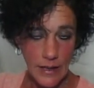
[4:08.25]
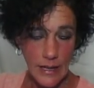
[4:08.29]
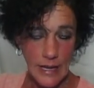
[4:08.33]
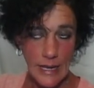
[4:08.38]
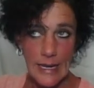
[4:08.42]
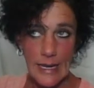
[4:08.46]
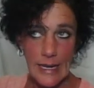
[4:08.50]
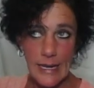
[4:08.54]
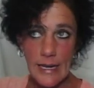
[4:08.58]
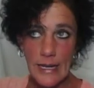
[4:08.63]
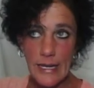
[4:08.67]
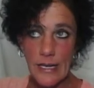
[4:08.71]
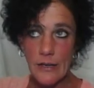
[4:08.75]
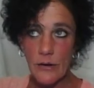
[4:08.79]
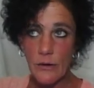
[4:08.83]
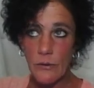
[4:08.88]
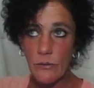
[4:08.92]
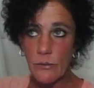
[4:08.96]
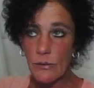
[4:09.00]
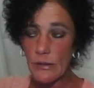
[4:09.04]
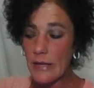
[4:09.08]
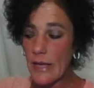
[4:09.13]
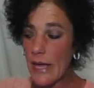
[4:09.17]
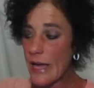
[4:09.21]
And
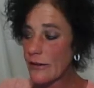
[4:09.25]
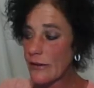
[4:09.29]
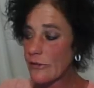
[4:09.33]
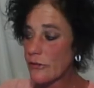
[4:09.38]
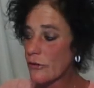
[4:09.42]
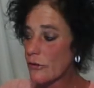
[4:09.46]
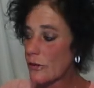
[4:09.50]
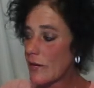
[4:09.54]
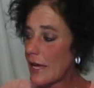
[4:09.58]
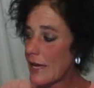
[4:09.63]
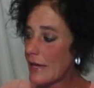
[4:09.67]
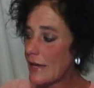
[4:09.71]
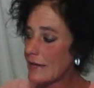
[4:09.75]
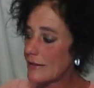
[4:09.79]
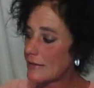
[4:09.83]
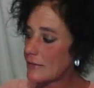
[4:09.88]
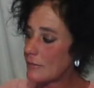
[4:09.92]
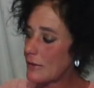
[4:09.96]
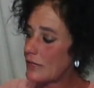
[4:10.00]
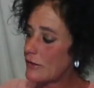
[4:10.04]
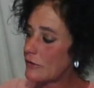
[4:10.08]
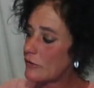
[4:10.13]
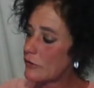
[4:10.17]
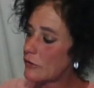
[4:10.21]
relax your gaze
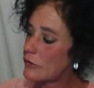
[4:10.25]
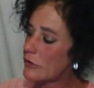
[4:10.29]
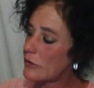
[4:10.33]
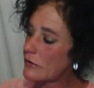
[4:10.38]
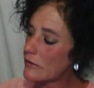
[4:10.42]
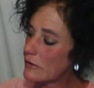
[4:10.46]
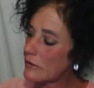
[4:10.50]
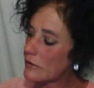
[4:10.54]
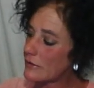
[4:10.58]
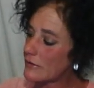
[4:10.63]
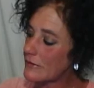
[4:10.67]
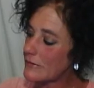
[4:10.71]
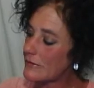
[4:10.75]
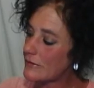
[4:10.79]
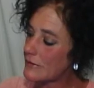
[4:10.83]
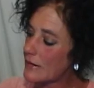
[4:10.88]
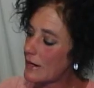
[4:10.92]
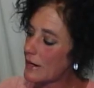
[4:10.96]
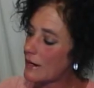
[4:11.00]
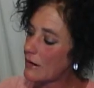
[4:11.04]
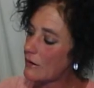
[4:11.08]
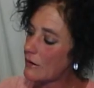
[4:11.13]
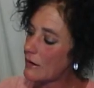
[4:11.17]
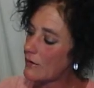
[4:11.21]
means you're just going to
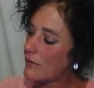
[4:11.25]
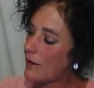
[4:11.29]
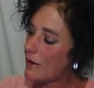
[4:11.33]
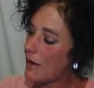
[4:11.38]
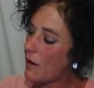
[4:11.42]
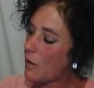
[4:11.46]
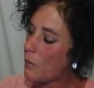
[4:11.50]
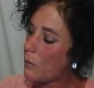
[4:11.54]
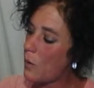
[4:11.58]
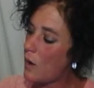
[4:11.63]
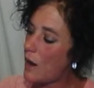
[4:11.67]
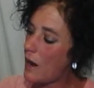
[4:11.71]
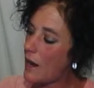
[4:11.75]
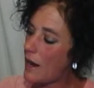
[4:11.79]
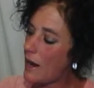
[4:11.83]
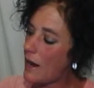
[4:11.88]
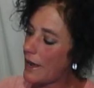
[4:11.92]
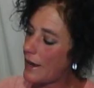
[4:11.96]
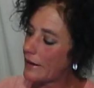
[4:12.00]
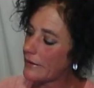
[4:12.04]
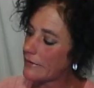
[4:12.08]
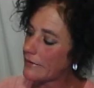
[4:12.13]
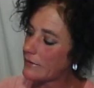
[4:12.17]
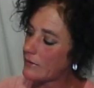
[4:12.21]
stare at that
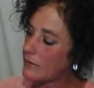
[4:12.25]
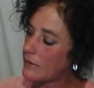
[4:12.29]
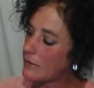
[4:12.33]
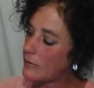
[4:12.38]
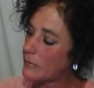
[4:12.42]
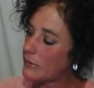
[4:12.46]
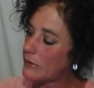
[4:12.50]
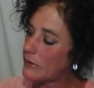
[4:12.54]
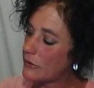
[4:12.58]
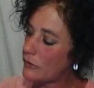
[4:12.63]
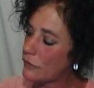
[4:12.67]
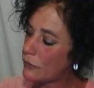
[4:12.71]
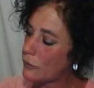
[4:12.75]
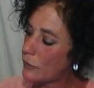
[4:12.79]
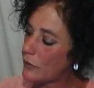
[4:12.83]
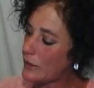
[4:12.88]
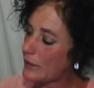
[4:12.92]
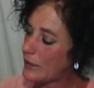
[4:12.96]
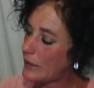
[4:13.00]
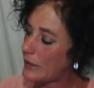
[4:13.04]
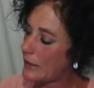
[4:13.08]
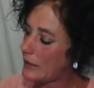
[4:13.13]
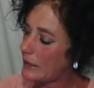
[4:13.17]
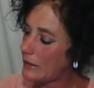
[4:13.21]
white in
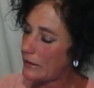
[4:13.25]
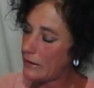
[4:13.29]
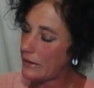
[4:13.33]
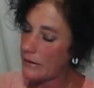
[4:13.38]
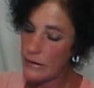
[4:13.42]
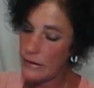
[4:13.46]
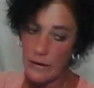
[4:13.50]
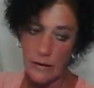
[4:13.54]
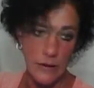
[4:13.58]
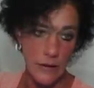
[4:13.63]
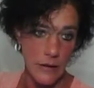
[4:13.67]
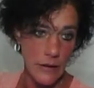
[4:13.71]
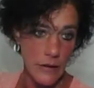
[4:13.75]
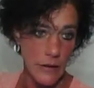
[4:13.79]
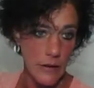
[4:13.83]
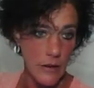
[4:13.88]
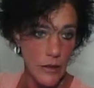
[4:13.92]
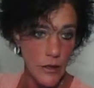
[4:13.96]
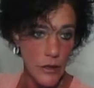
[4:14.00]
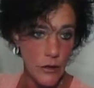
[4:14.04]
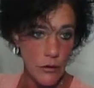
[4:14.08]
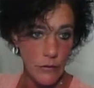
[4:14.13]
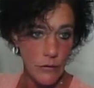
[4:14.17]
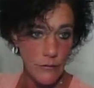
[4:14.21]
between
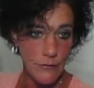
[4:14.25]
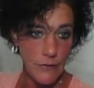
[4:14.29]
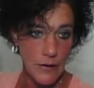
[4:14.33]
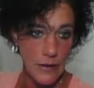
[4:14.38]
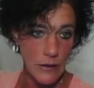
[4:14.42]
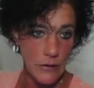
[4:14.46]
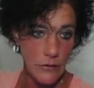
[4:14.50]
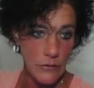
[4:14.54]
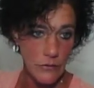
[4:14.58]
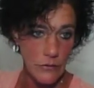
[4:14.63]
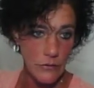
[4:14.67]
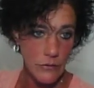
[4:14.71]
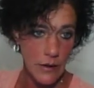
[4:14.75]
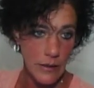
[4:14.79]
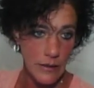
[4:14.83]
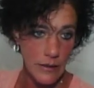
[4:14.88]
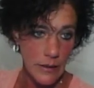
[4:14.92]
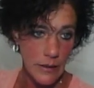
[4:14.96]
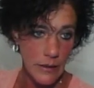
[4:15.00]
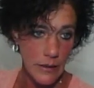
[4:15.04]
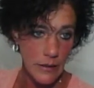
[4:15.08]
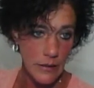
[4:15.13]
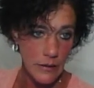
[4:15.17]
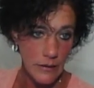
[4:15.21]
your fingers
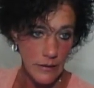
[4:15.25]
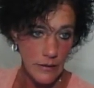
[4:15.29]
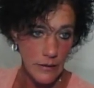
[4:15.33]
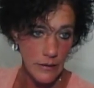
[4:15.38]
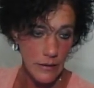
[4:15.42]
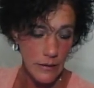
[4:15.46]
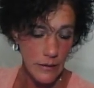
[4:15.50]
right there.